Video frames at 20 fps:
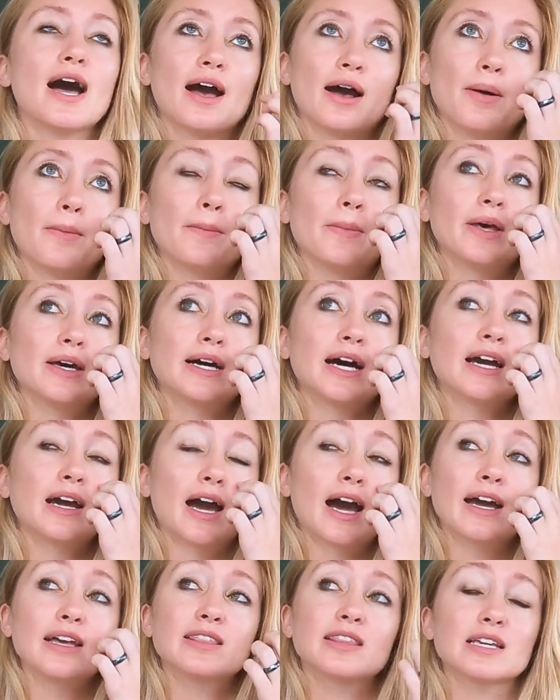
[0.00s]

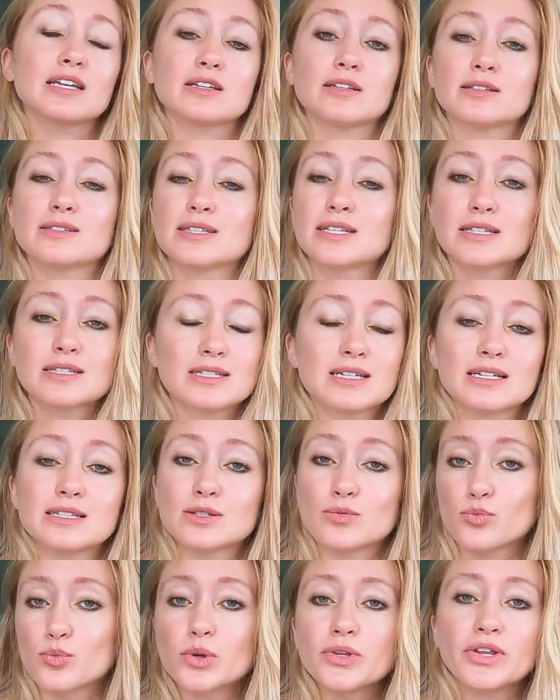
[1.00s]
I think
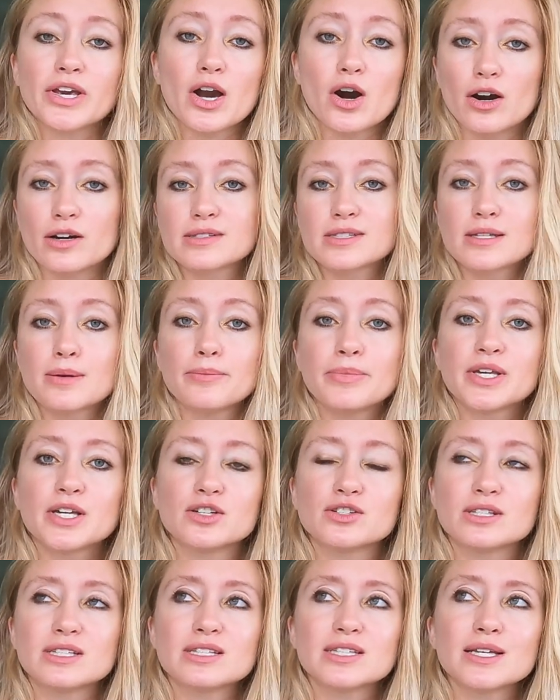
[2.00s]
16's really awesome
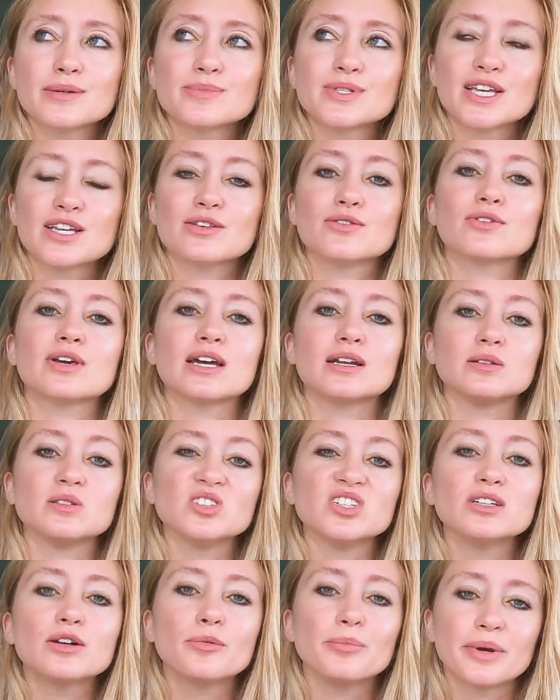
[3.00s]
because it seems like you get a
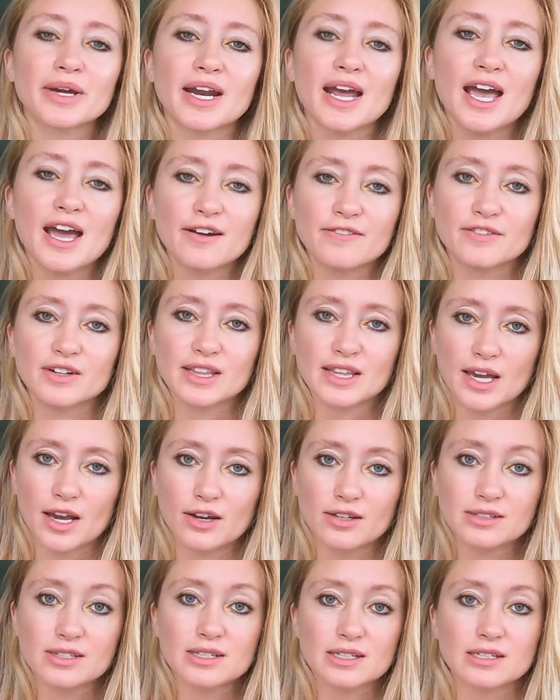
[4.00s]
little bit of
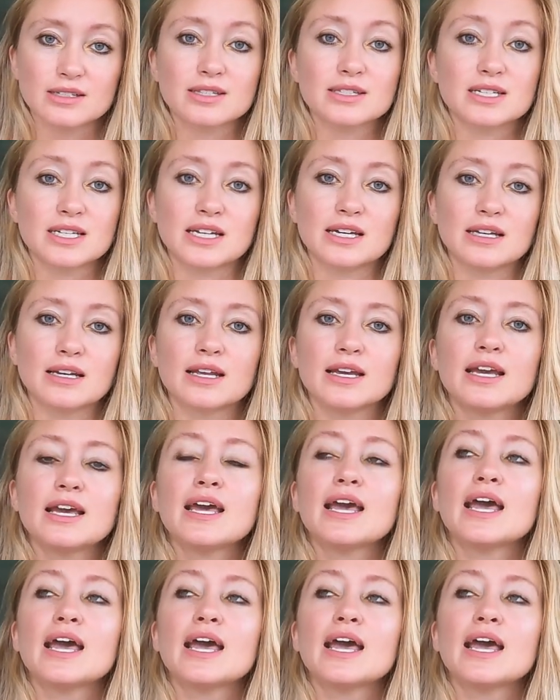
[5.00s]
everything on 16.